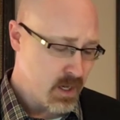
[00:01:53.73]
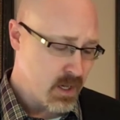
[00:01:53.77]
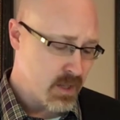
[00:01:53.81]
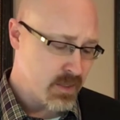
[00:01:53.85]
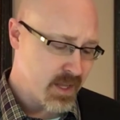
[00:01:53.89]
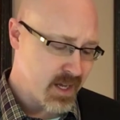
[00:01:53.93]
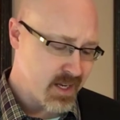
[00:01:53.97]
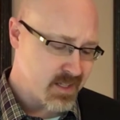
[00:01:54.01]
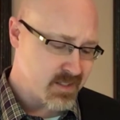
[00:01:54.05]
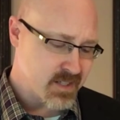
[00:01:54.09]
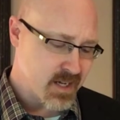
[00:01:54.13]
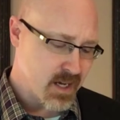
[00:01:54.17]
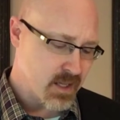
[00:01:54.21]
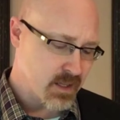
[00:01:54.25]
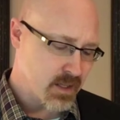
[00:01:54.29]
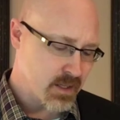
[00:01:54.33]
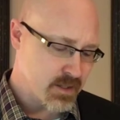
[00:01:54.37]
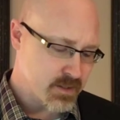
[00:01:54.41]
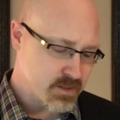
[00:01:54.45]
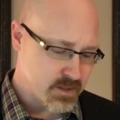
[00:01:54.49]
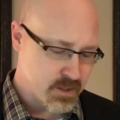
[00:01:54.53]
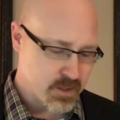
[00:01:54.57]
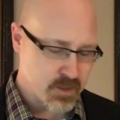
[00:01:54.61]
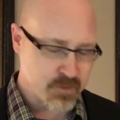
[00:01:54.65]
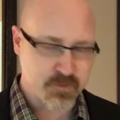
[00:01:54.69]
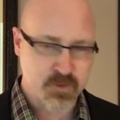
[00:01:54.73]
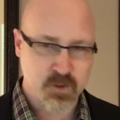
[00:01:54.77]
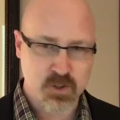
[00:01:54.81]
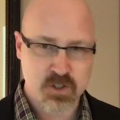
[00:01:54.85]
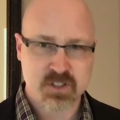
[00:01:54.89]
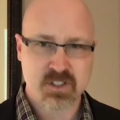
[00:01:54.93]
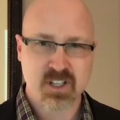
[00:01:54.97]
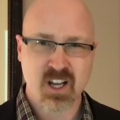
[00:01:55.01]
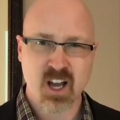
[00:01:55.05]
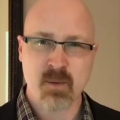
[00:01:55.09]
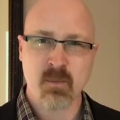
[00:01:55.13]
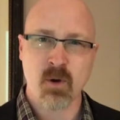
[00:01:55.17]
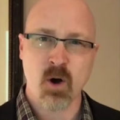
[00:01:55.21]
They tell us that a
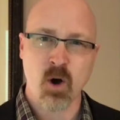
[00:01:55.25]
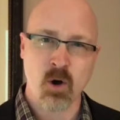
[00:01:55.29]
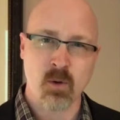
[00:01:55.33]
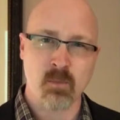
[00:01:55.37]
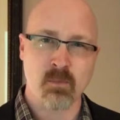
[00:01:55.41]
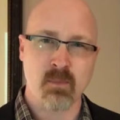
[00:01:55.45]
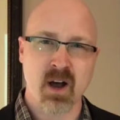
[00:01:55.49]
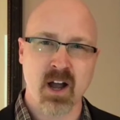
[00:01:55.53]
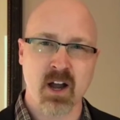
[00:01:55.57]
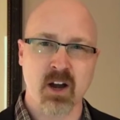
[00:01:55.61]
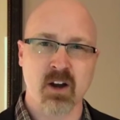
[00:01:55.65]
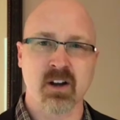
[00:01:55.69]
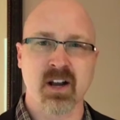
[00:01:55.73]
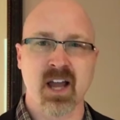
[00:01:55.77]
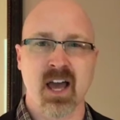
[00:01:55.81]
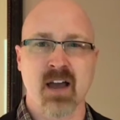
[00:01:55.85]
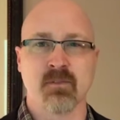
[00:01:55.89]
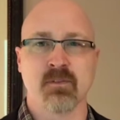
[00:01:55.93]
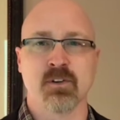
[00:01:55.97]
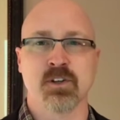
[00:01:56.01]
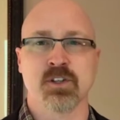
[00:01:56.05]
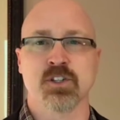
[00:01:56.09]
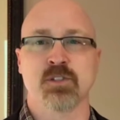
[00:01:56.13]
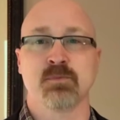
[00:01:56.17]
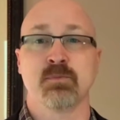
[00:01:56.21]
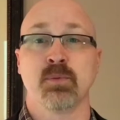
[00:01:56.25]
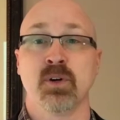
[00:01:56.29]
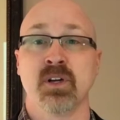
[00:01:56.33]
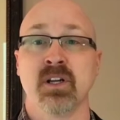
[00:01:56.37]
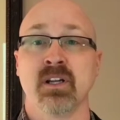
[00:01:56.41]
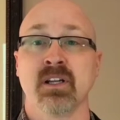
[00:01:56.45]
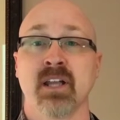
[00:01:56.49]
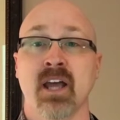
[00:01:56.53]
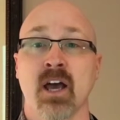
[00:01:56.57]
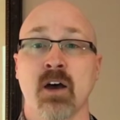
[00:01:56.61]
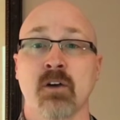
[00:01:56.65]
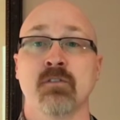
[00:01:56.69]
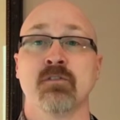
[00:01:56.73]
first-time home buyer on average is
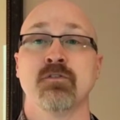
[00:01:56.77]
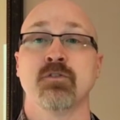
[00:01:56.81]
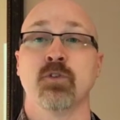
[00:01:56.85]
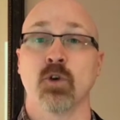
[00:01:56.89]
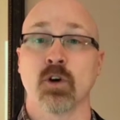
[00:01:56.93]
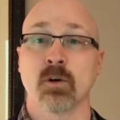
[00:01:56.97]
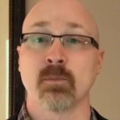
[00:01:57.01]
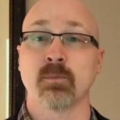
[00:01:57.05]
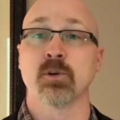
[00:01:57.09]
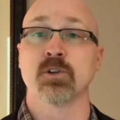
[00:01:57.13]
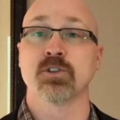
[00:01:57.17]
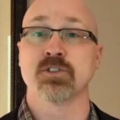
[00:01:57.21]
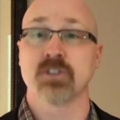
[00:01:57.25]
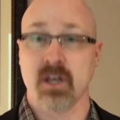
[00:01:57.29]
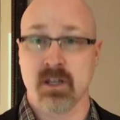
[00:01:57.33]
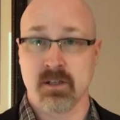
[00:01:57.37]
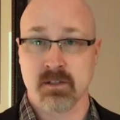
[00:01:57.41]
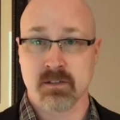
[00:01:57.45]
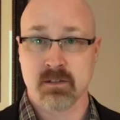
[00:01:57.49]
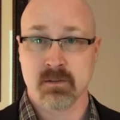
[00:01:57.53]
putting down 4%.